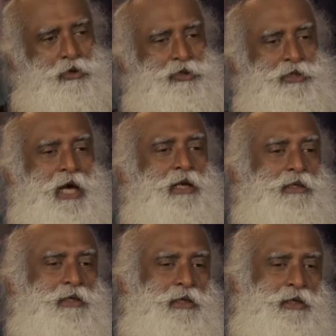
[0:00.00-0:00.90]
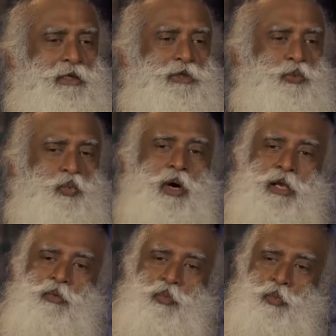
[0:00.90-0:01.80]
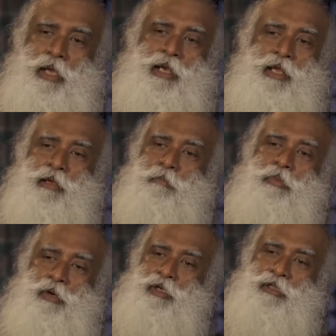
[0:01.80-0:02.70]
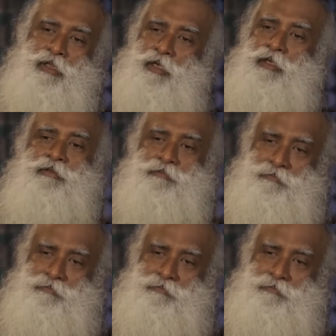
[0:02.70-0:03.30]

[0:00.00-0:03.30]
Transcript: mortality is one very important thing.